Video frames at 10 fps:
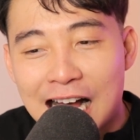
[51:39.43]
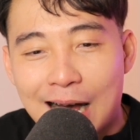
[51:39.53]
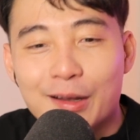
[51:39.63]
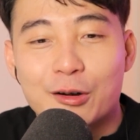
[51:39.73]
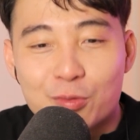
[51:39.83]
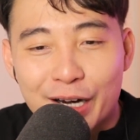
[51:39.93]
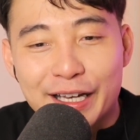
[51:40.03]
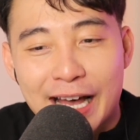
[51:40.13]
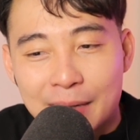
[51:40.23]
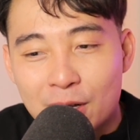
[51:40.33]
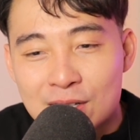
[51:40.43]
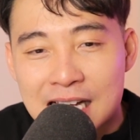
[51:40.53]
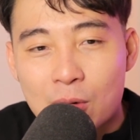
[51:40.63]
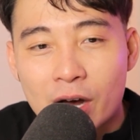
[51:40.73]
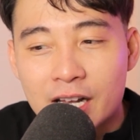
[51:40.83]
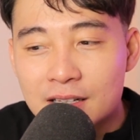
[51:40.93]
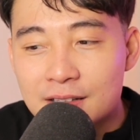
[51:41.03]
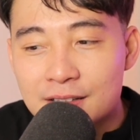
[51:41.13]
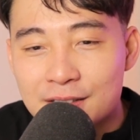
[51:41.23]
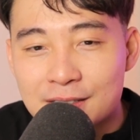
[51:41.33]
I wanted running animals. I wanted
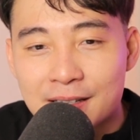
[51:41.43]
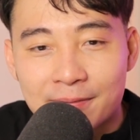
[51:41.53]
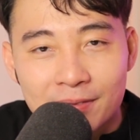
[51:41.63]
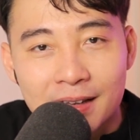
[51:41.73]
just